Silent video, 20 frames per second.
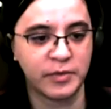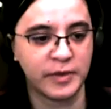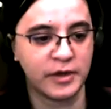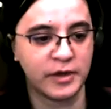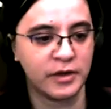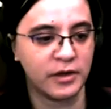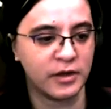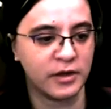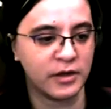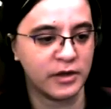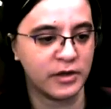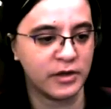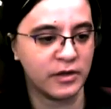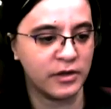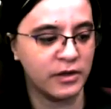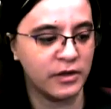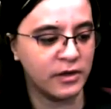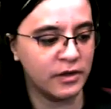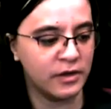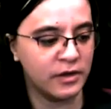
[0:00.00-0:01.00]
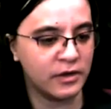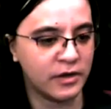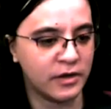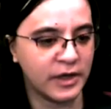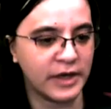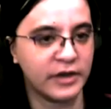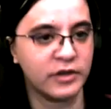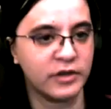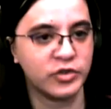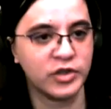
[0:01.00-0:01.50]
But
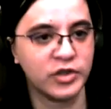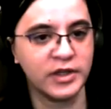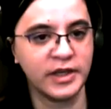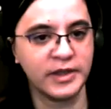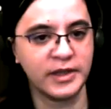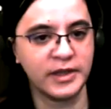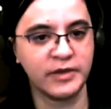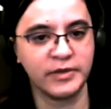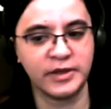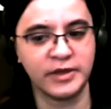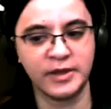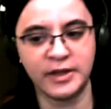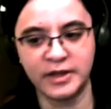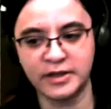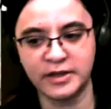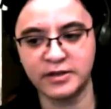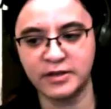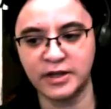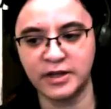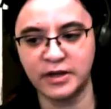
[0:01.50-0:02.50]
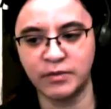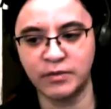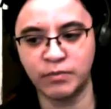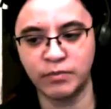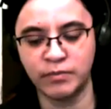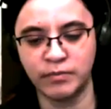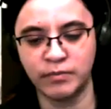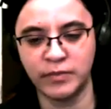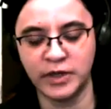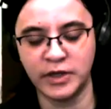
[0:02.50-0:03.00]
yeah, I'll try to get that within the next like
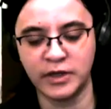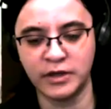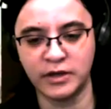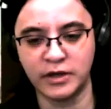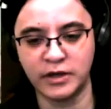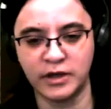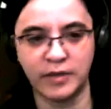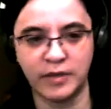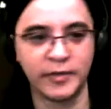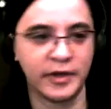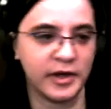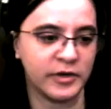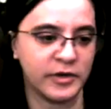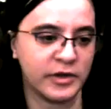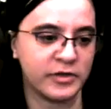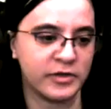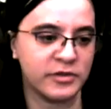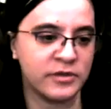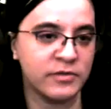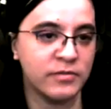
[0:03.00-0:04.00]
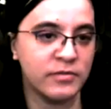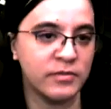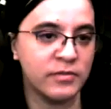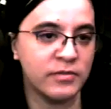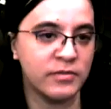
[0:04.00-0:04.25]
couple hours.